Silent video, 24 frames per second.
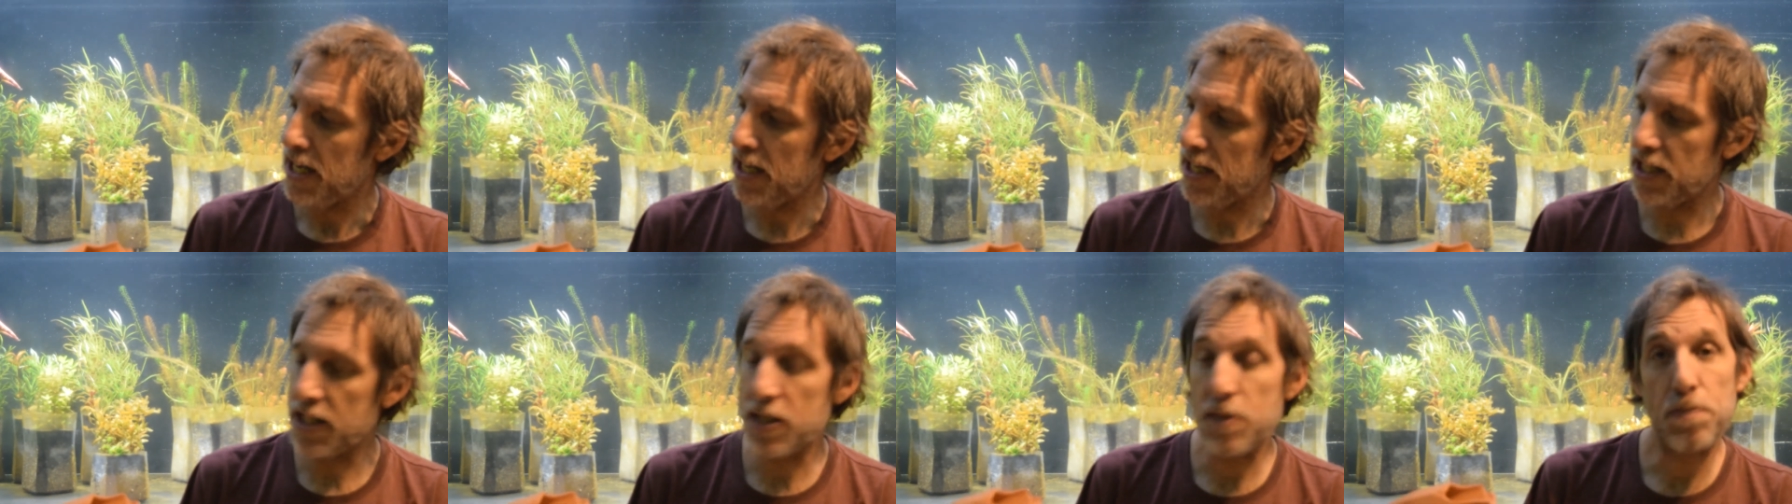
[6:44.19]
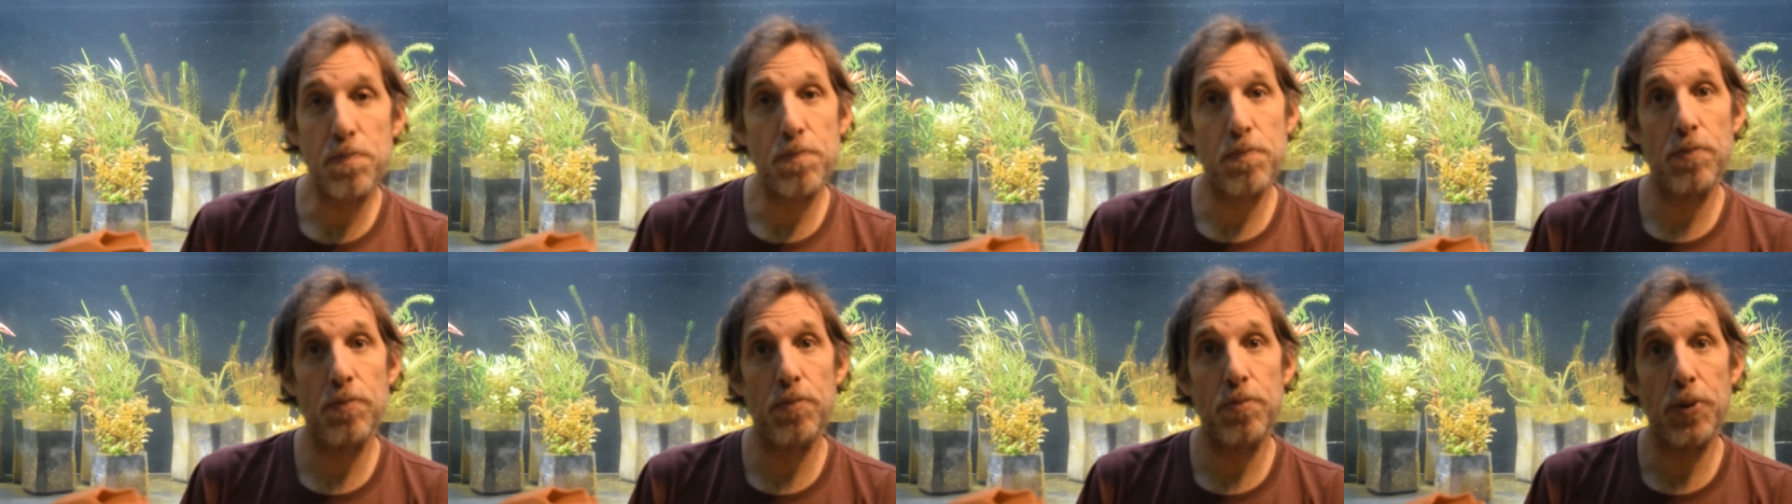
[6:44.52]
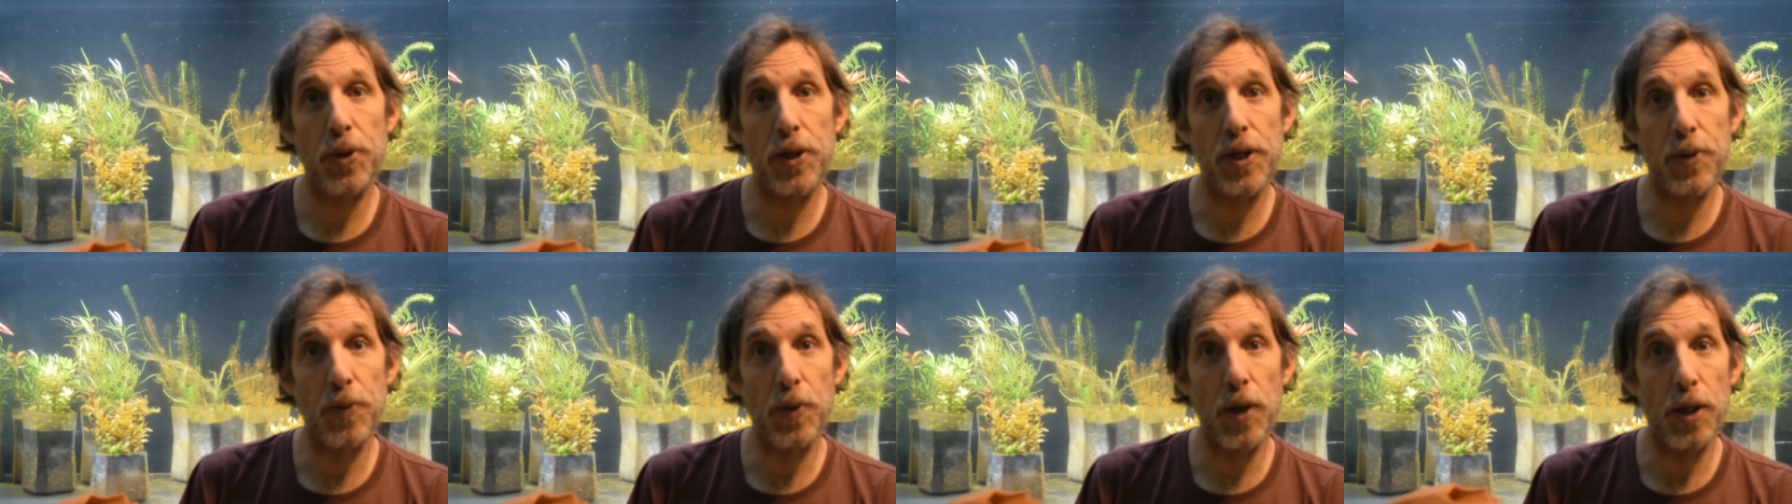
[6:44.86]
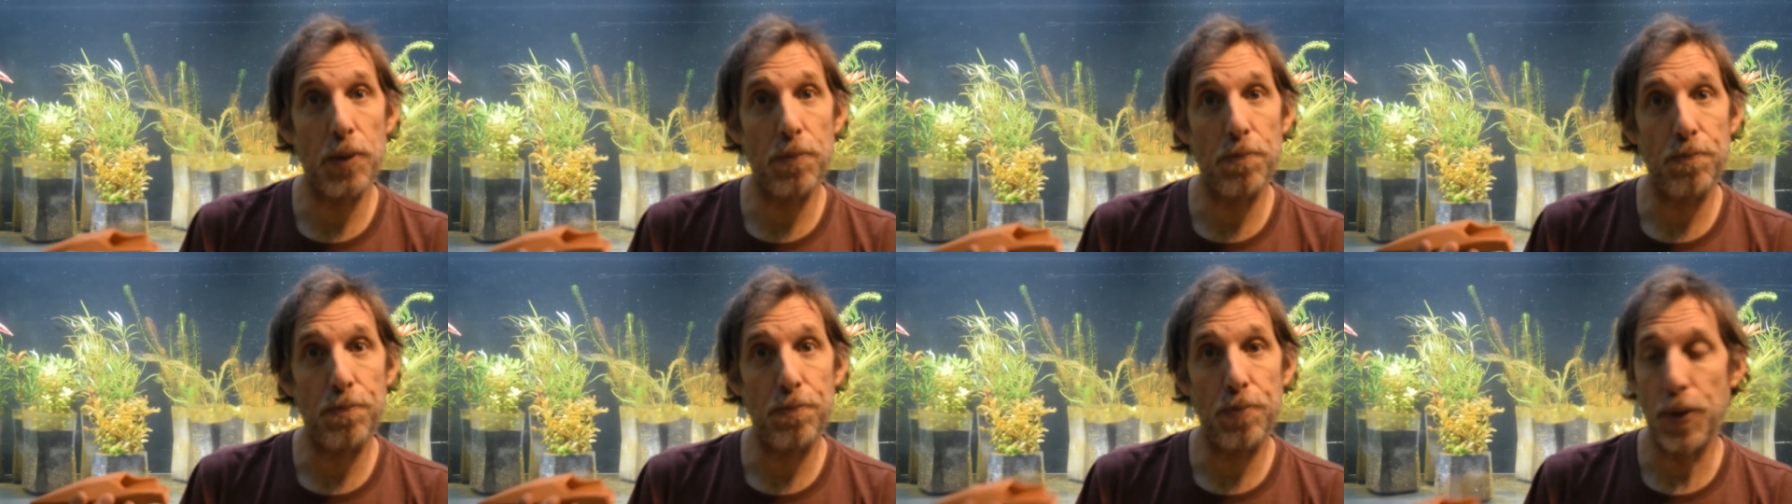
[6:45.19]
it's pretty
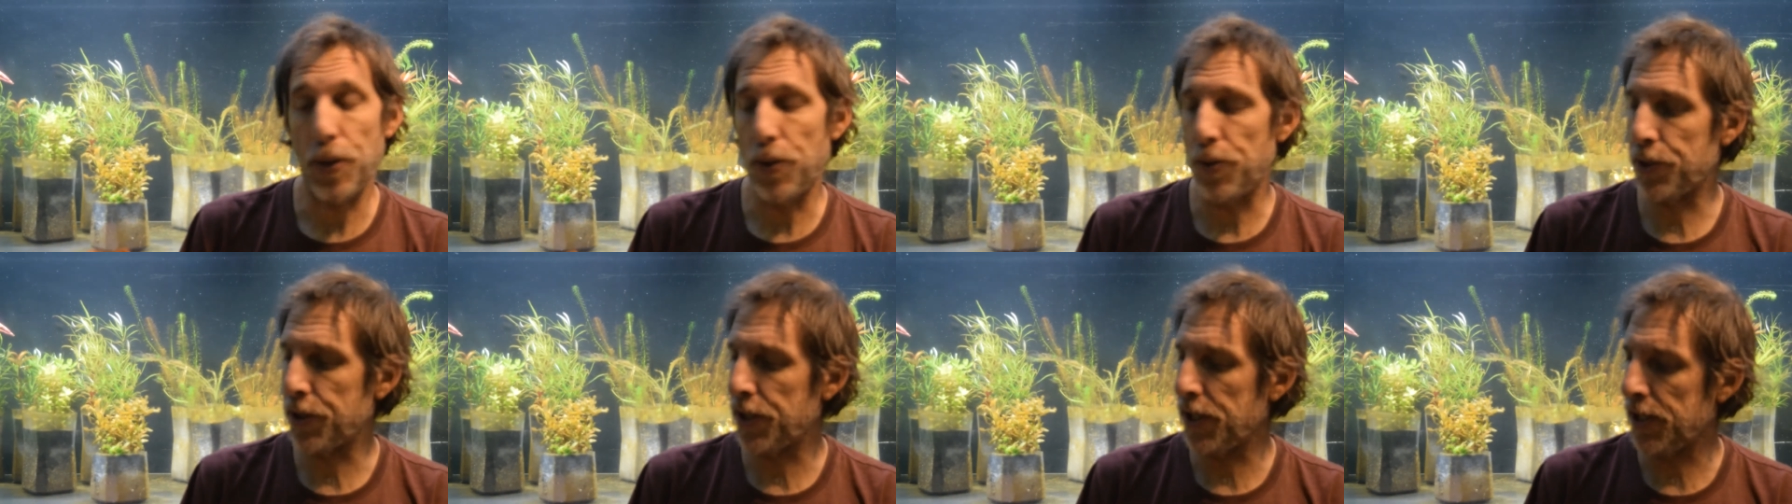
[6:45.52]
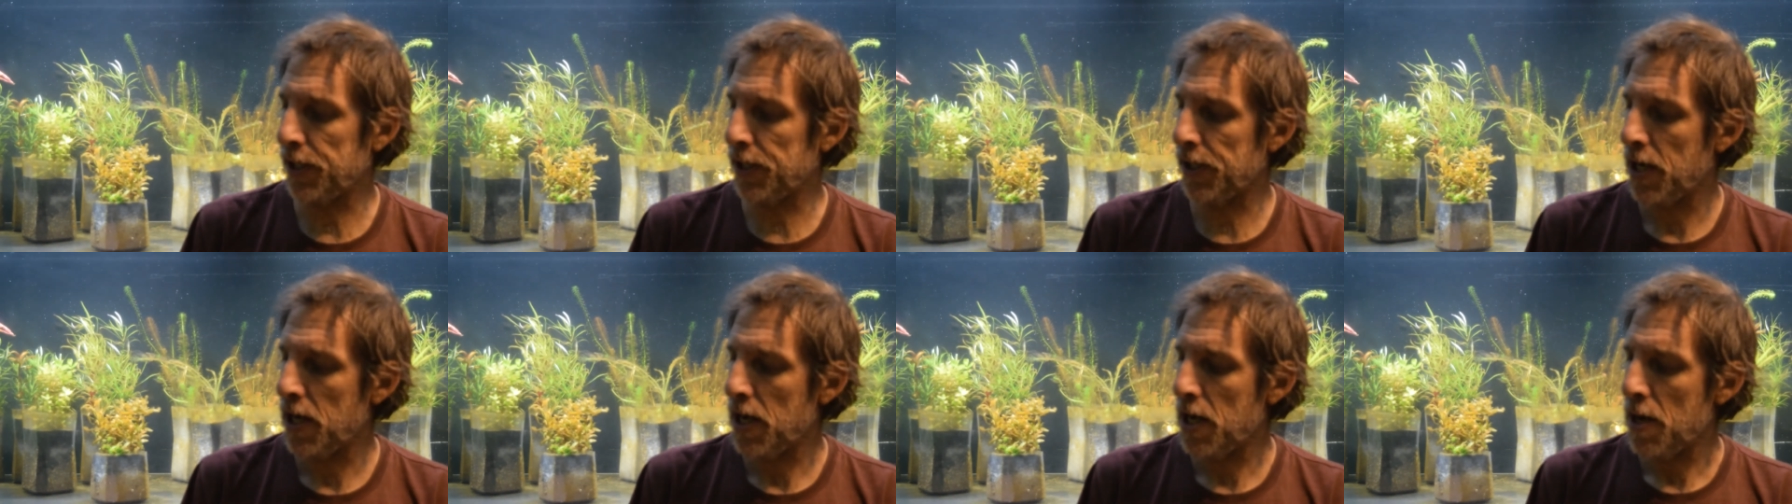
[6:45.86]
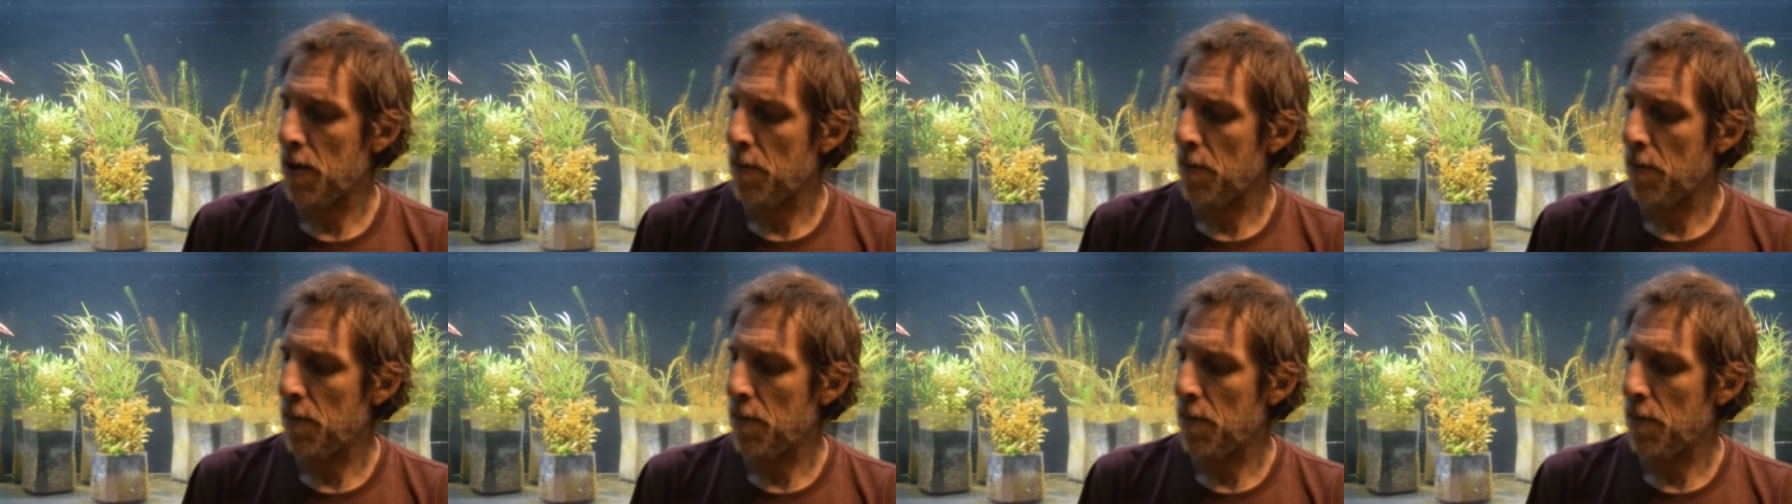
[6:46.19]
well broken.